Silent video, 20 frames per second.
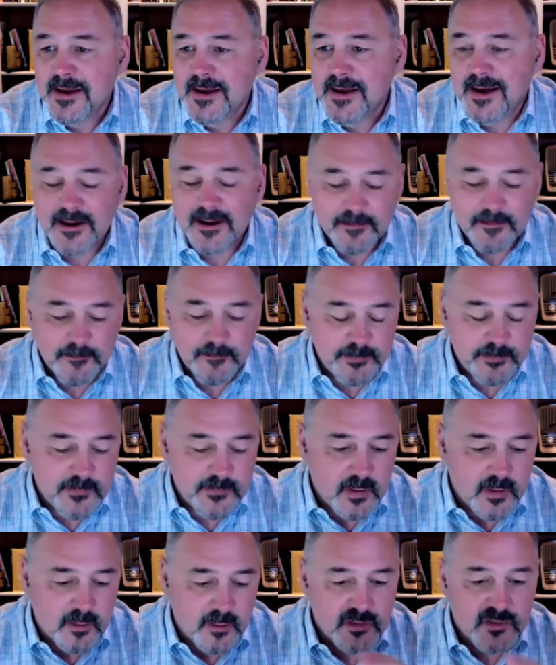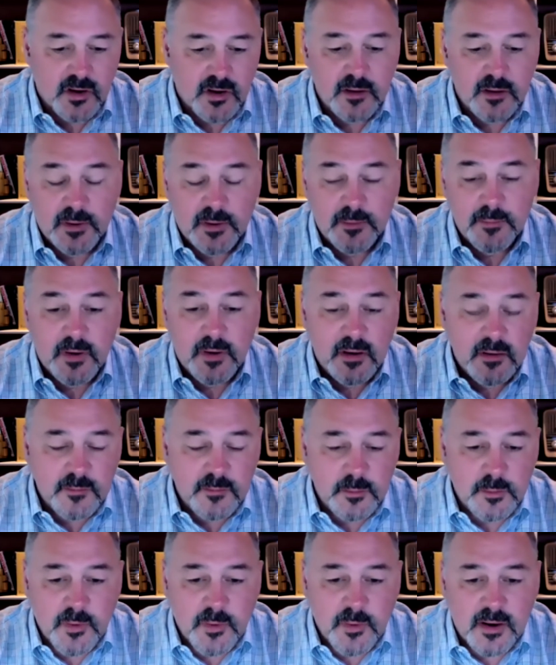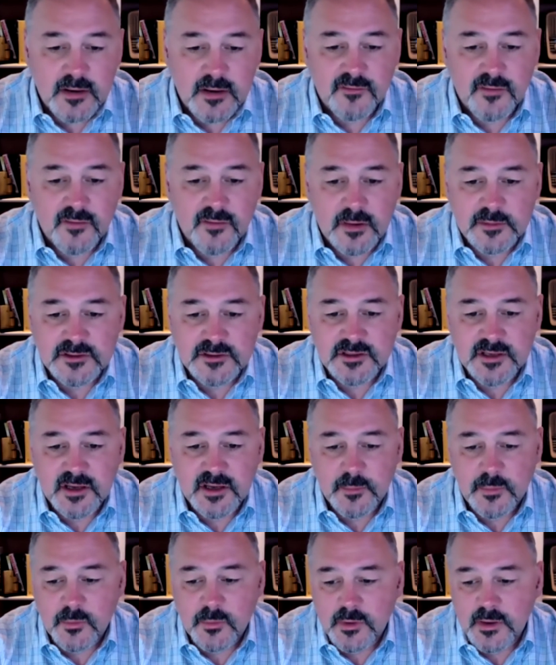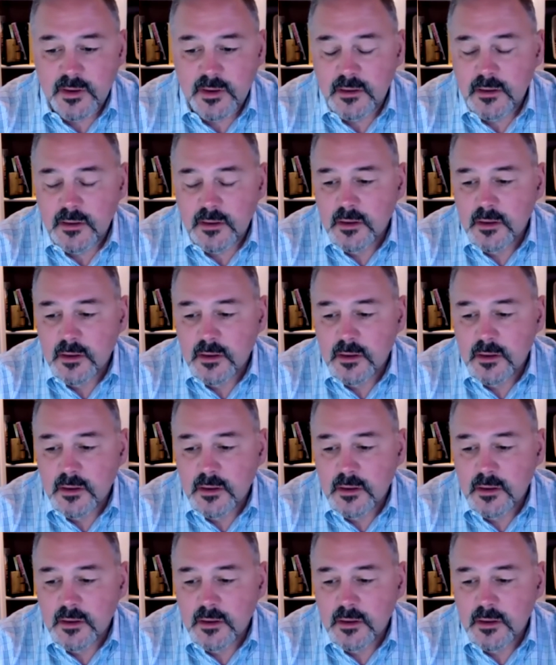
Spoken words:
I want to talk, but from a product development standpoint,